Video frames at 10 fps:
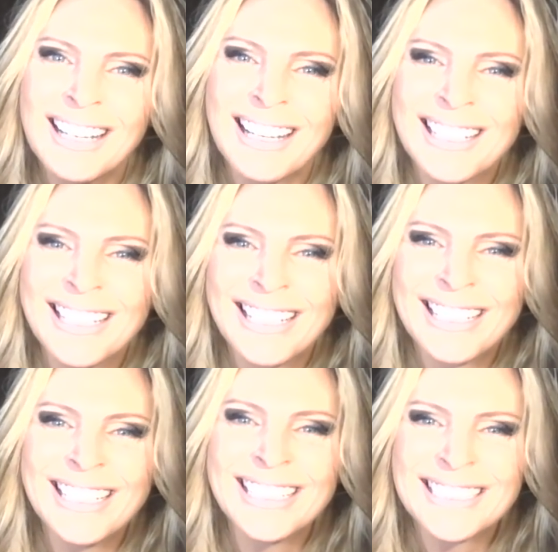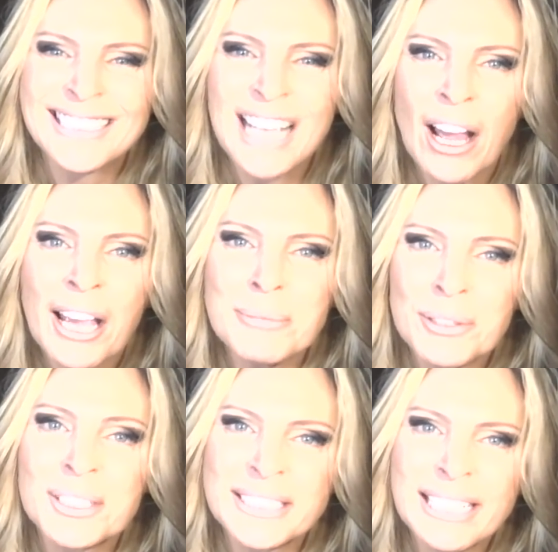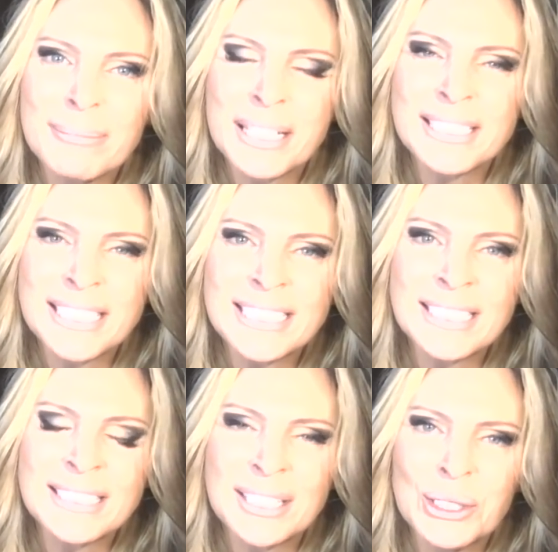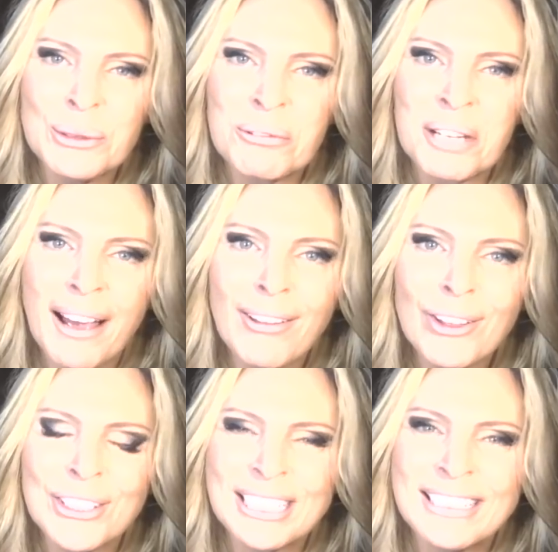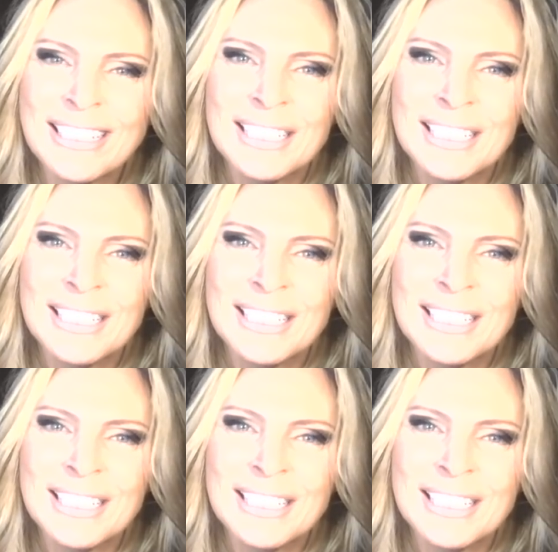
it is time to accept that this is the new reality.